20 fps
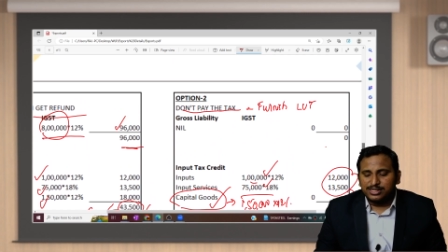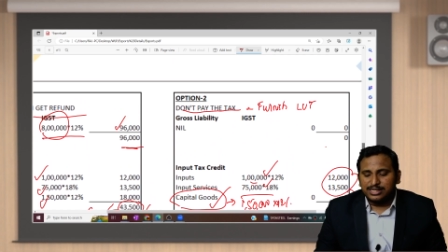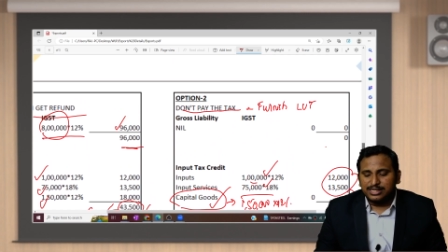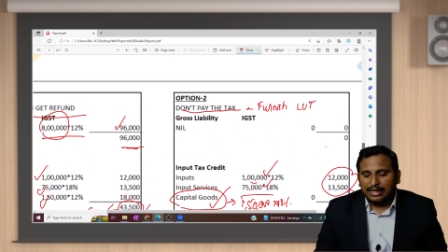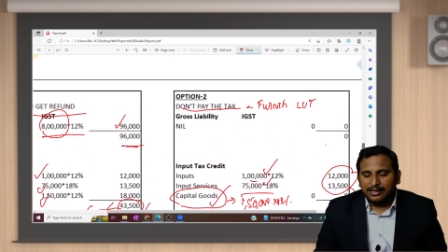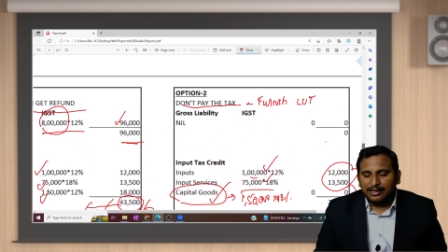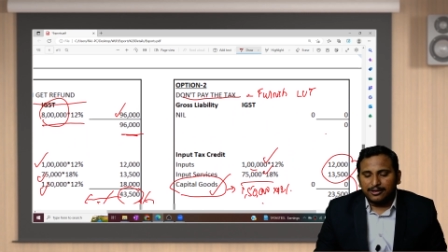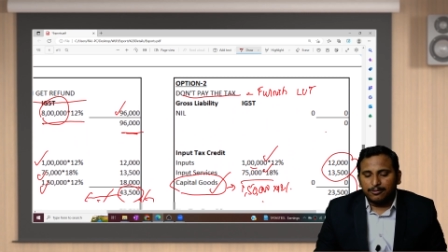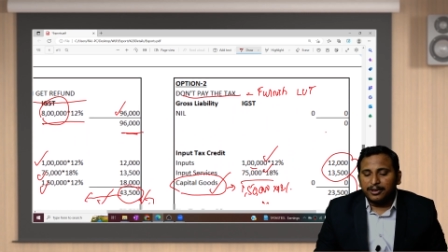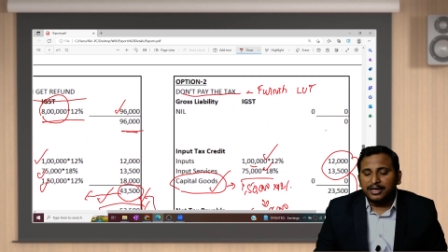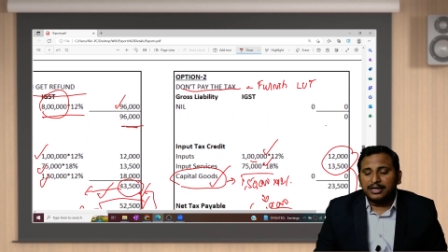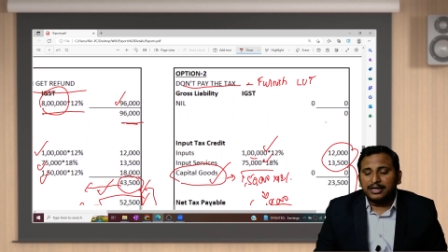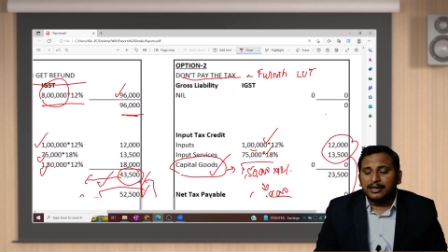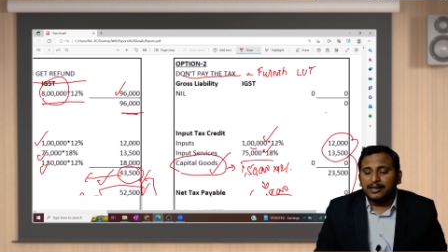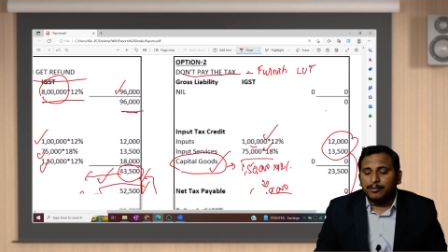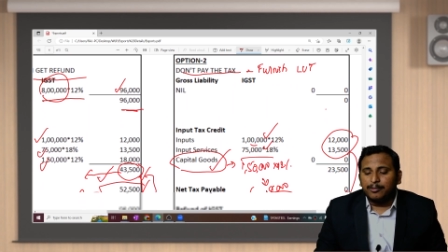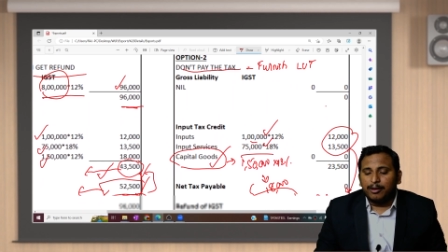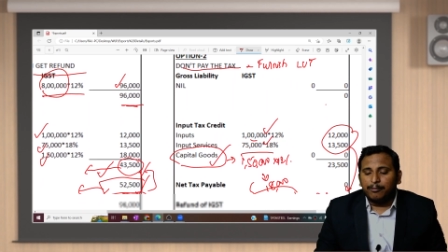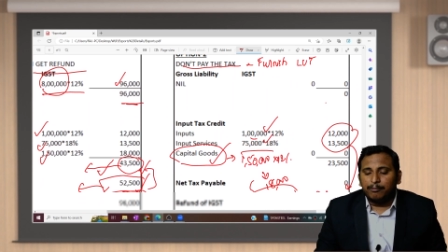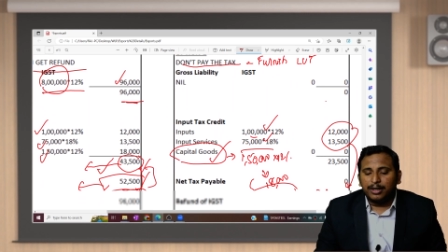ultimately
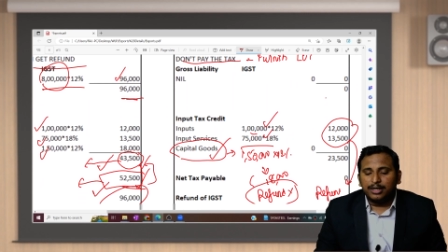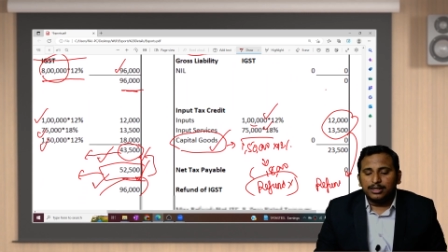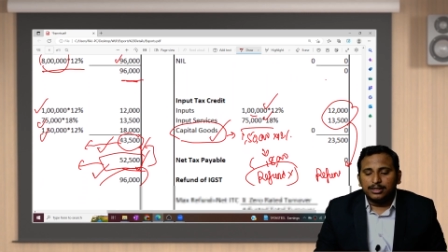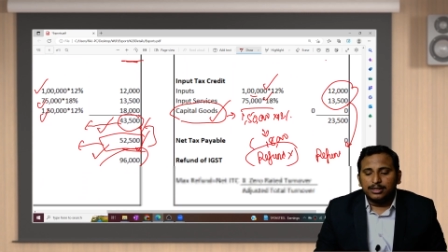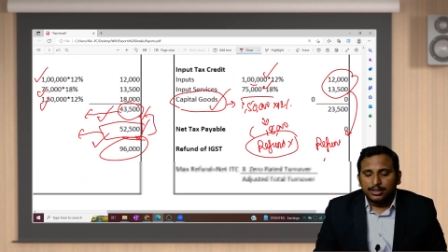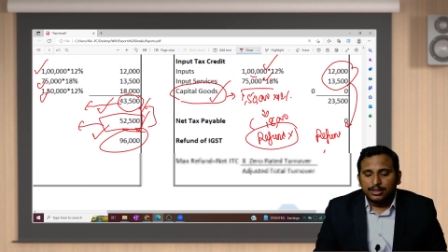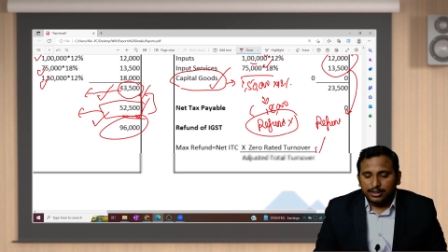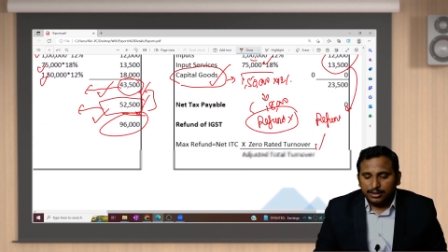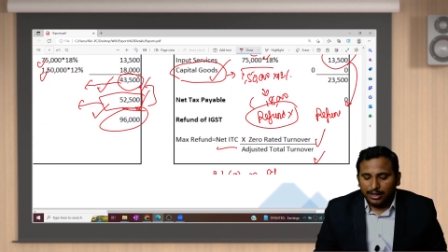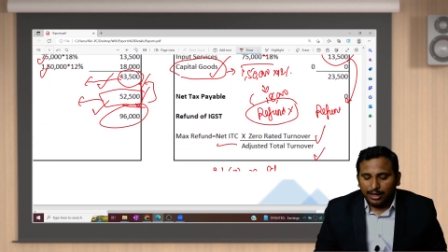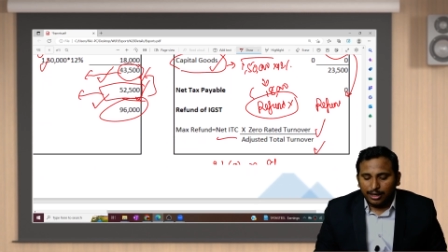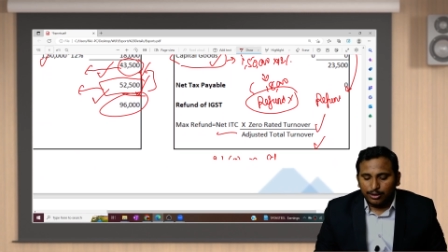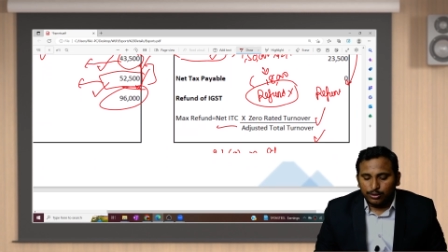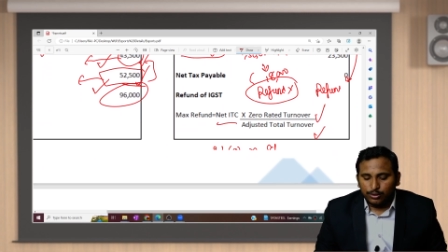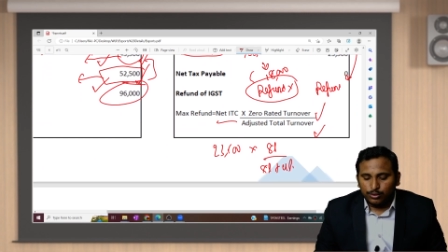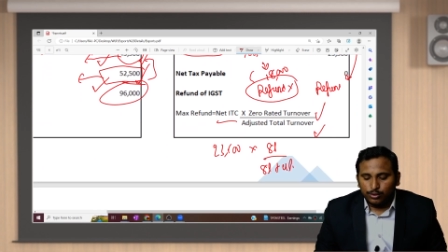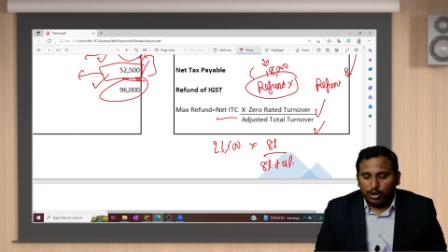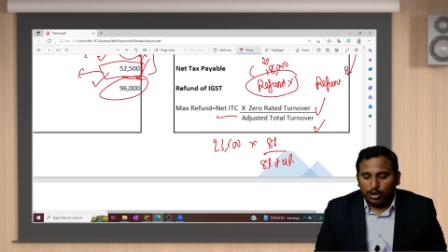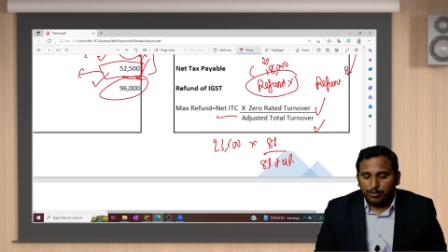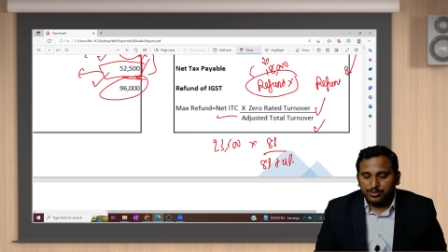remember there are
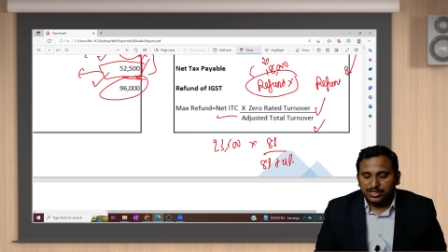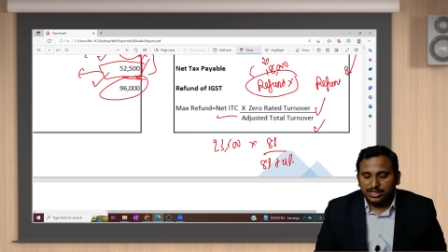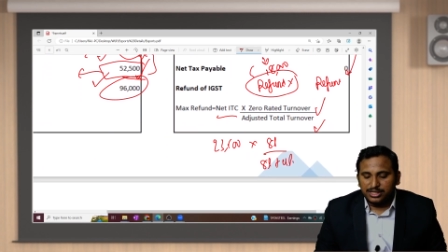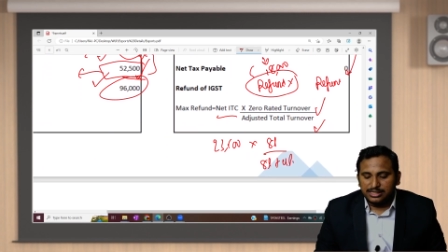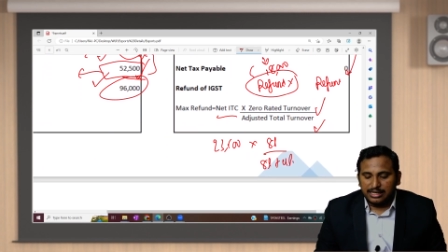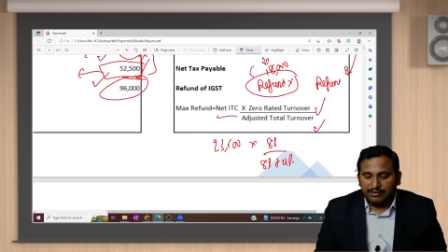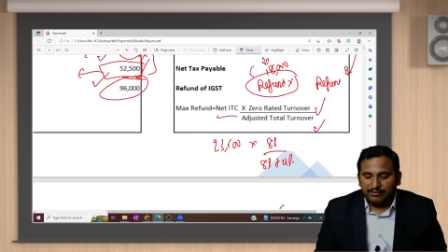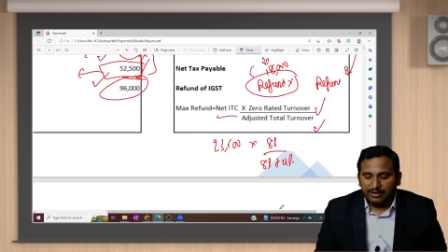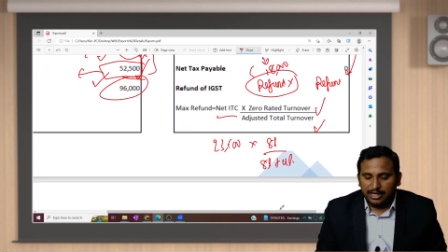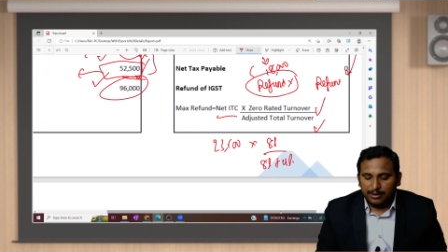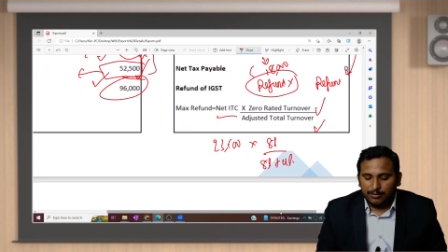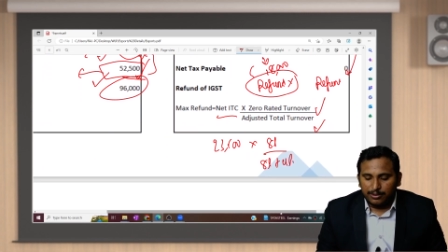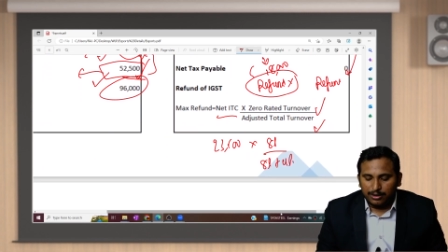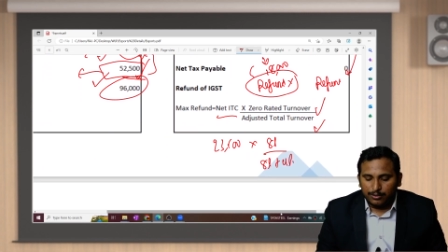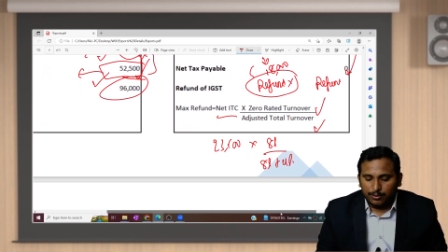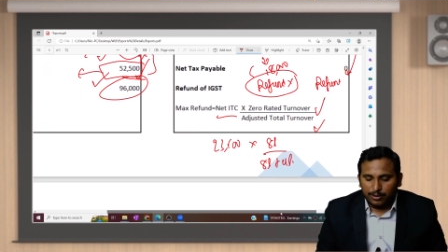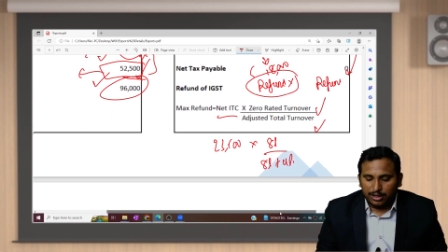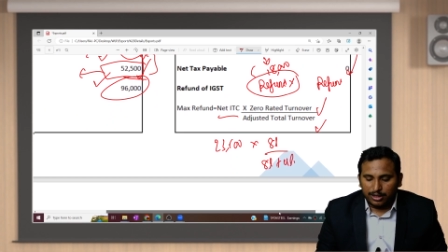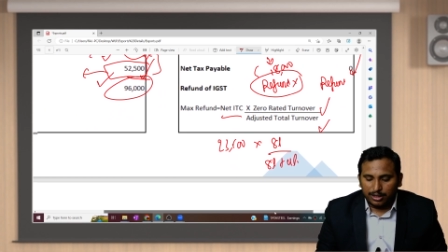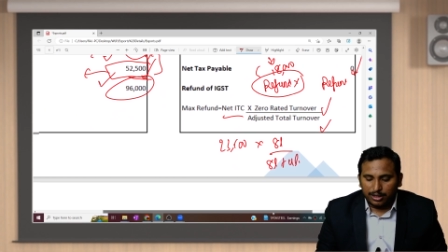two options available.
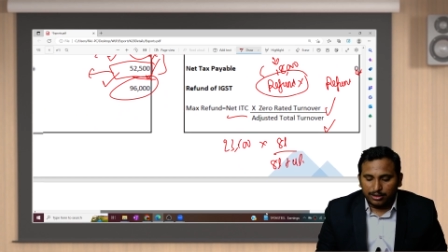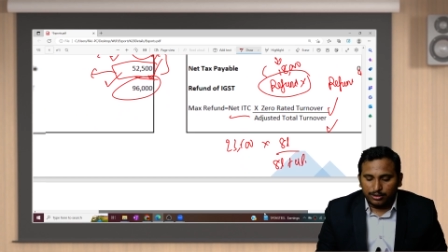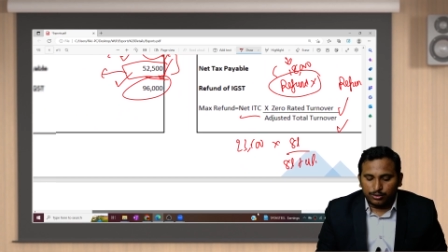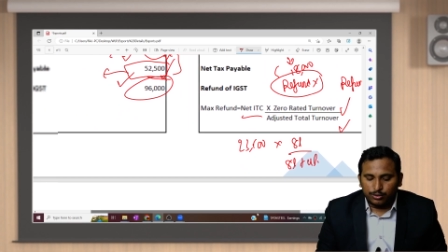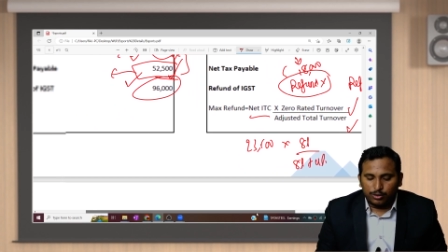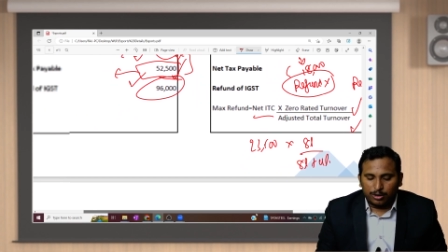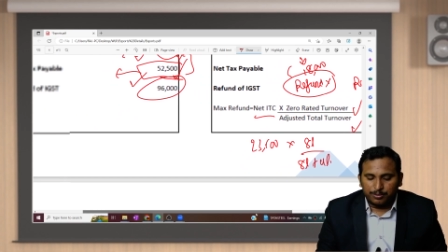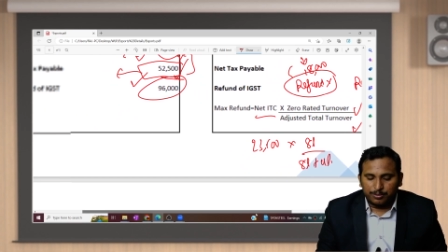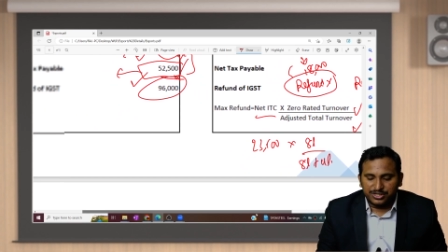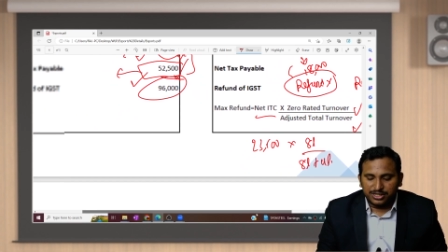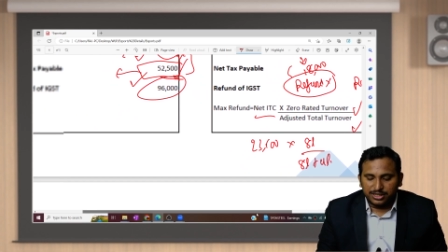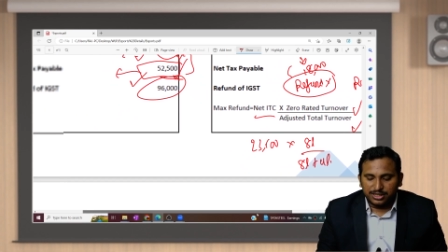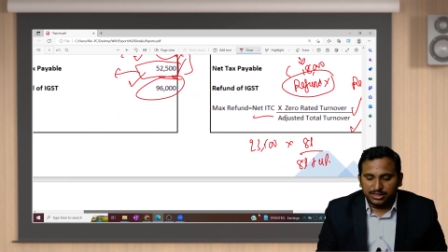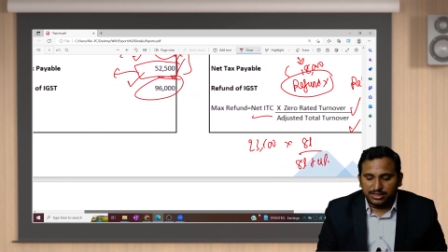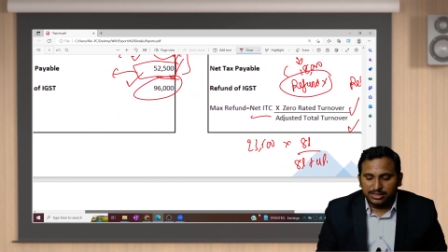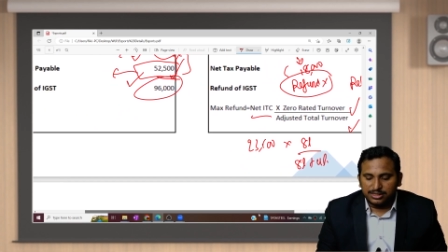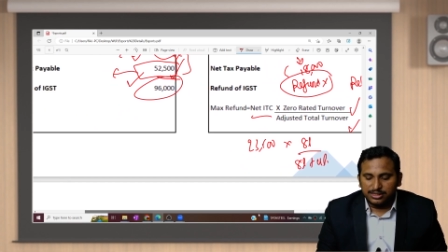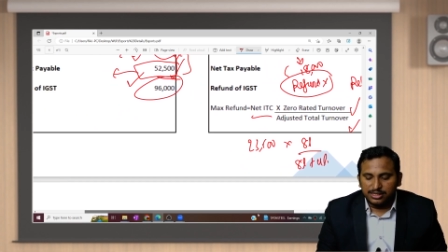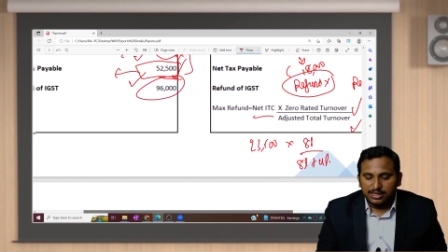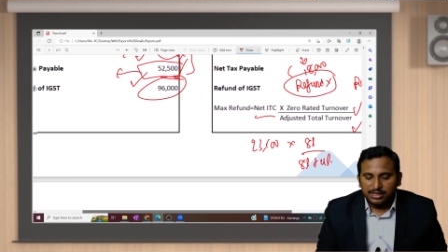What are the two
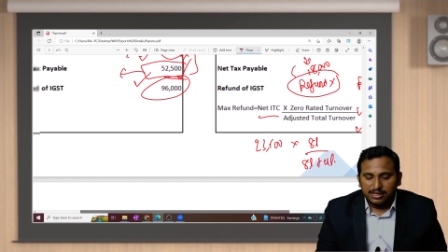options?